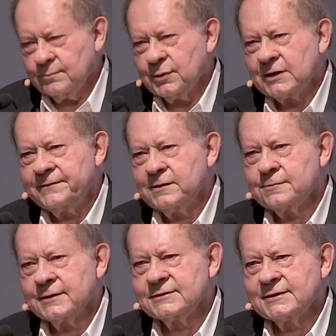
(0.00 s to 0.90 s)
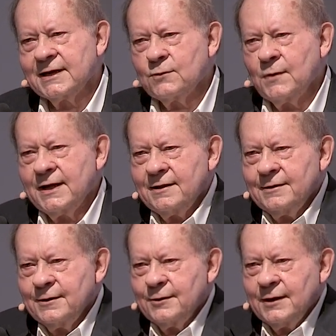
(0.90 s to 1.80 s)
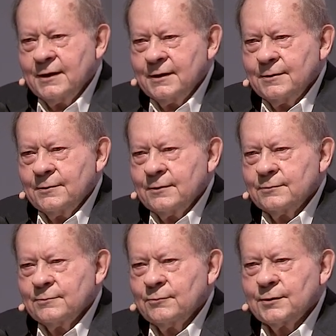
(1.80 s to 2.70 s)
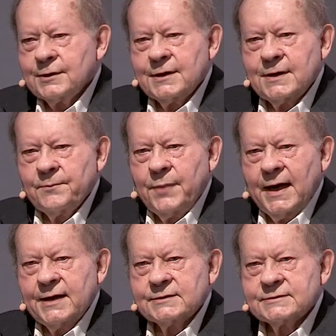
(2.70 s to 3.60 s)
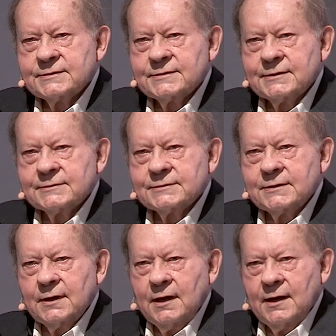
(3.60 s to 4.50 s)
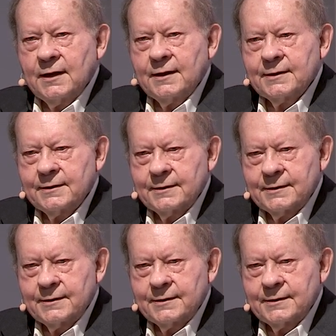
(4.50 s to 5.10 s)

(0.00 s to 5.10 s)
But if you were to say, well, we're going to pass this law,